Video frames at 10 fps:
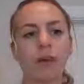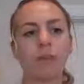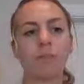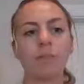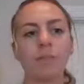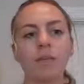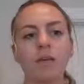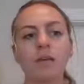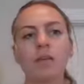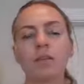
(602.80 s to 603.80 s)
from
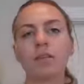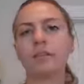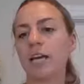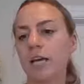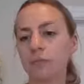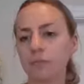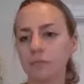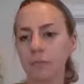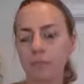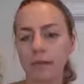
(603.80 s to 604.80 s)
the types of
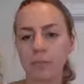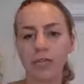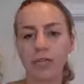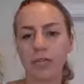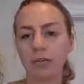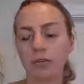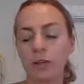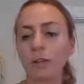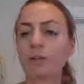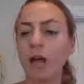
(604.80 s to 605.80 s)
foods that we're eating. So
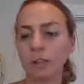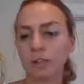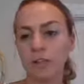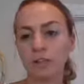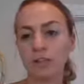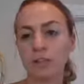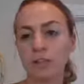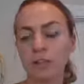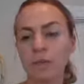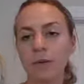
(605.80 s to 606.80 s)
like processed
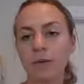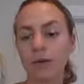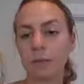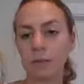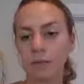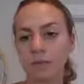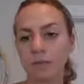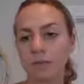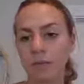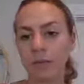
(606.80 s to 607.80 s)
foods are big culprits
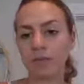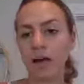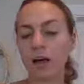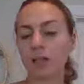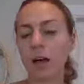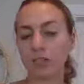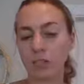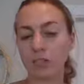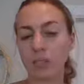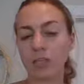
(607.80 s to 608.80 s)
of lots
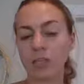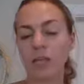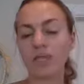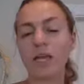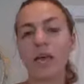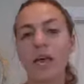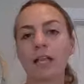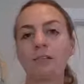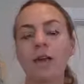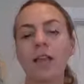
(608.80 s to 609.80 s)
of sodium,
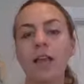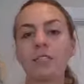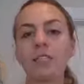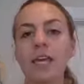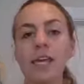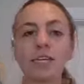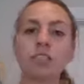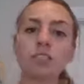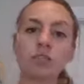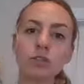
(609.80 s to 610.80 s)
as well as
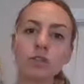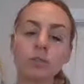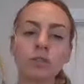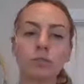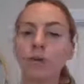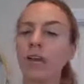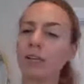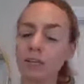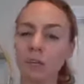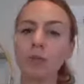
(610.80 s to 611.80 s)
canned soups. You can
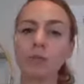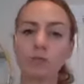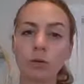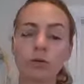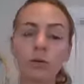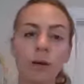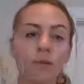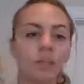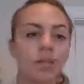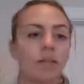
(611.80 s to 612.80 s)
get a lower sodium
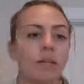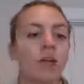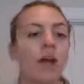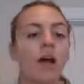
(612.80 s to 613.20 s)
option.